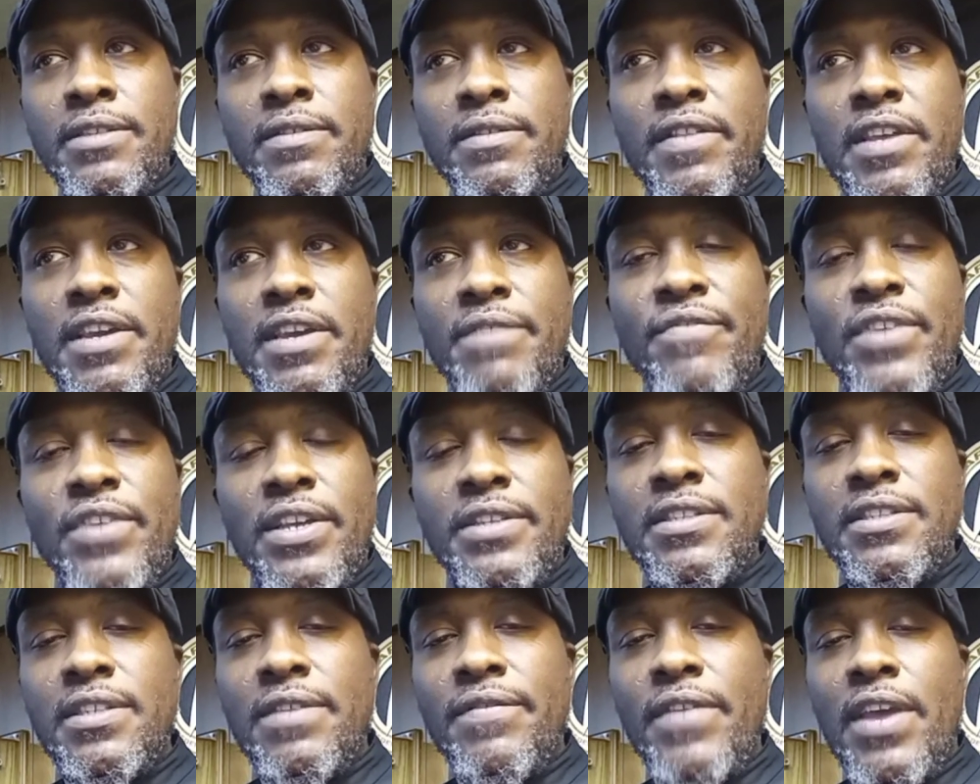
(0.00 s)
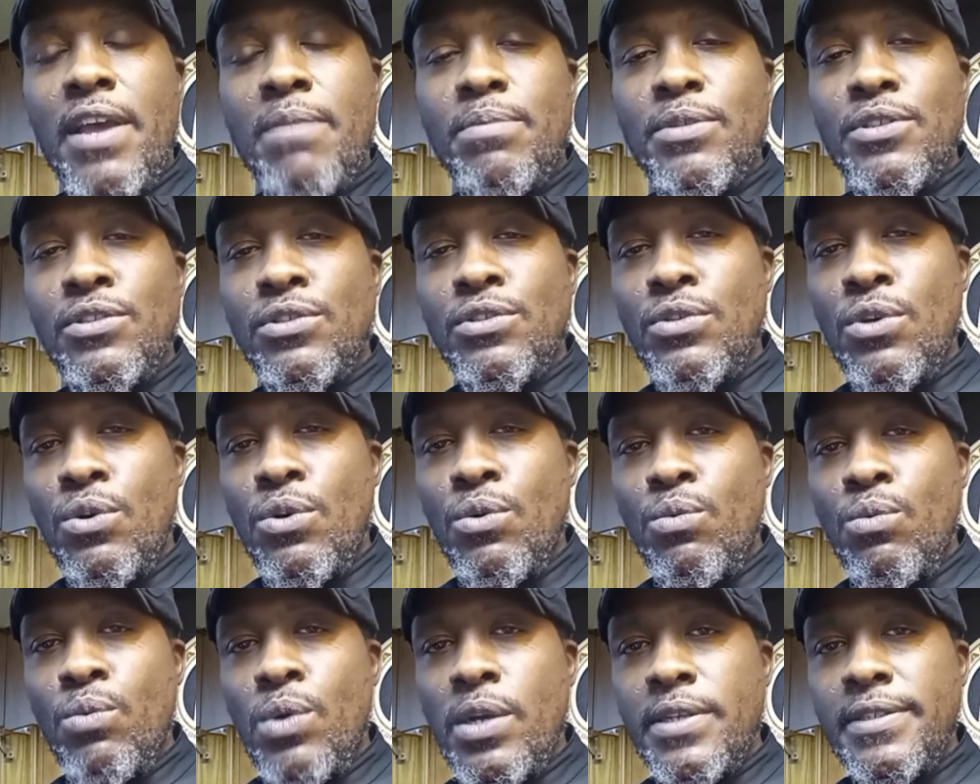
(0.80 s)
of the events of
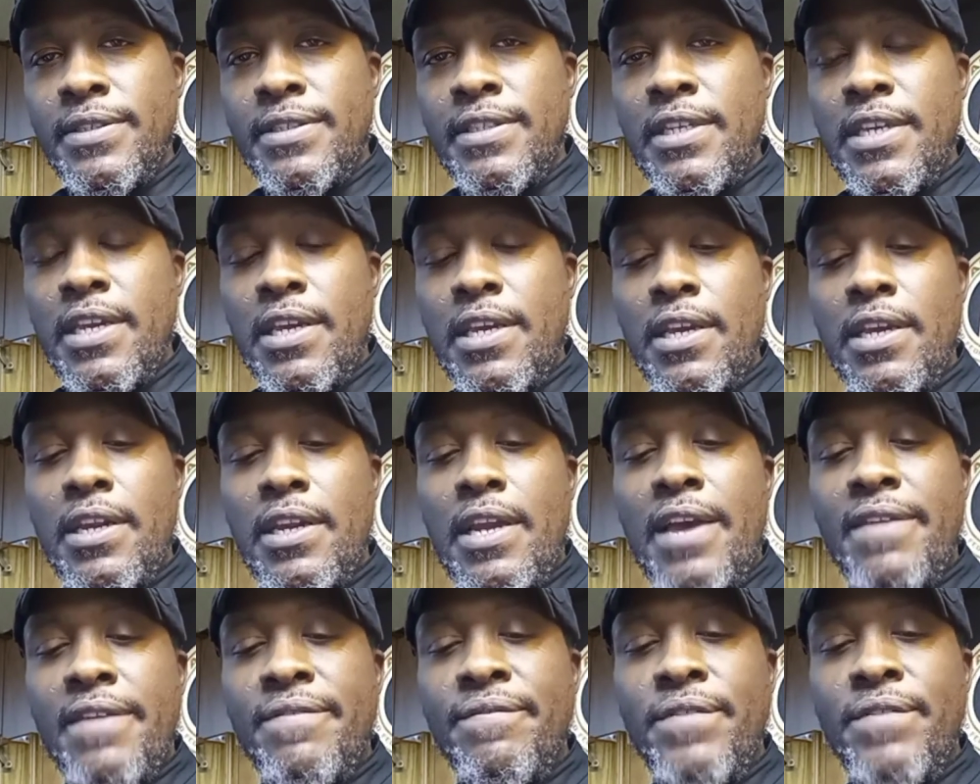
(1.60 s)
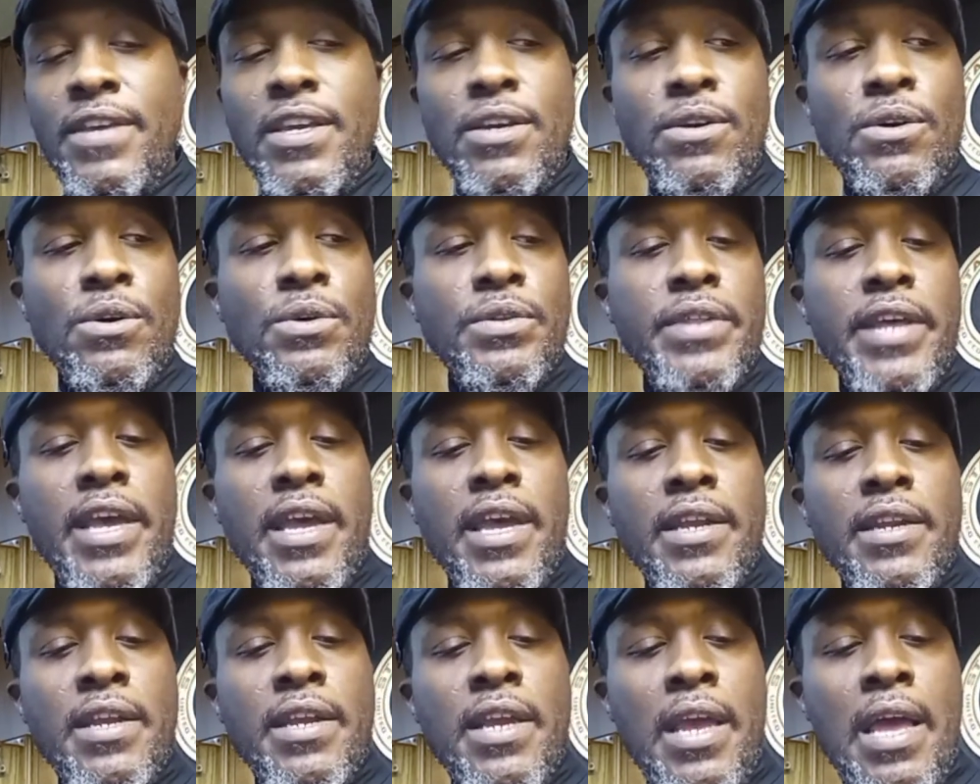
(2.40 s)
episode 110, I feel
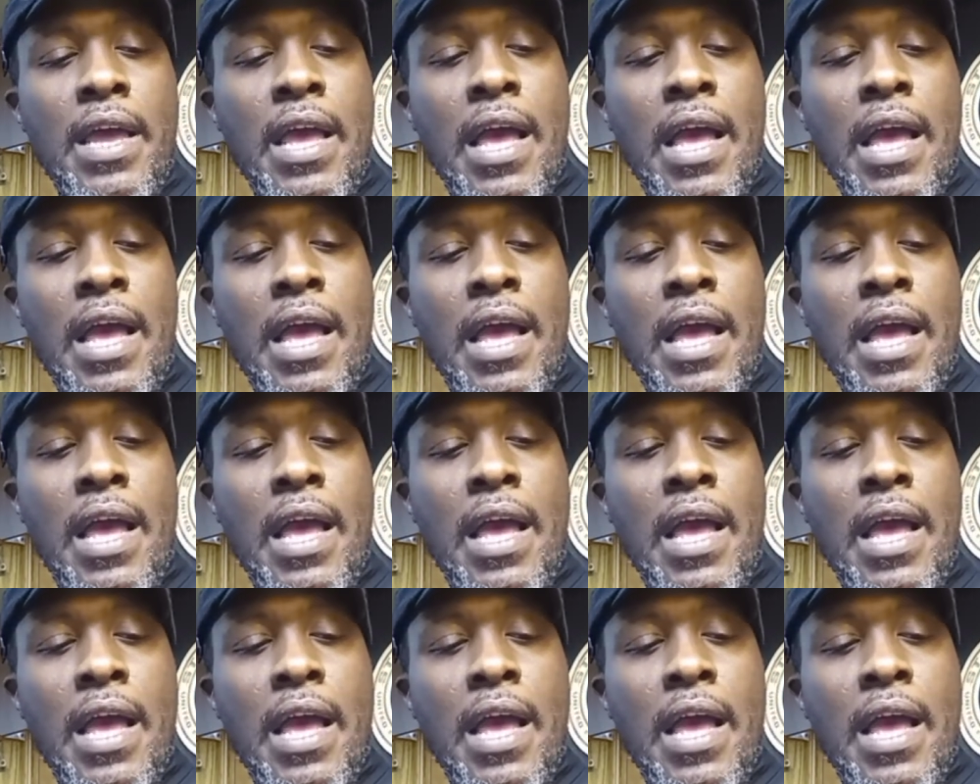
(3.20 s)
that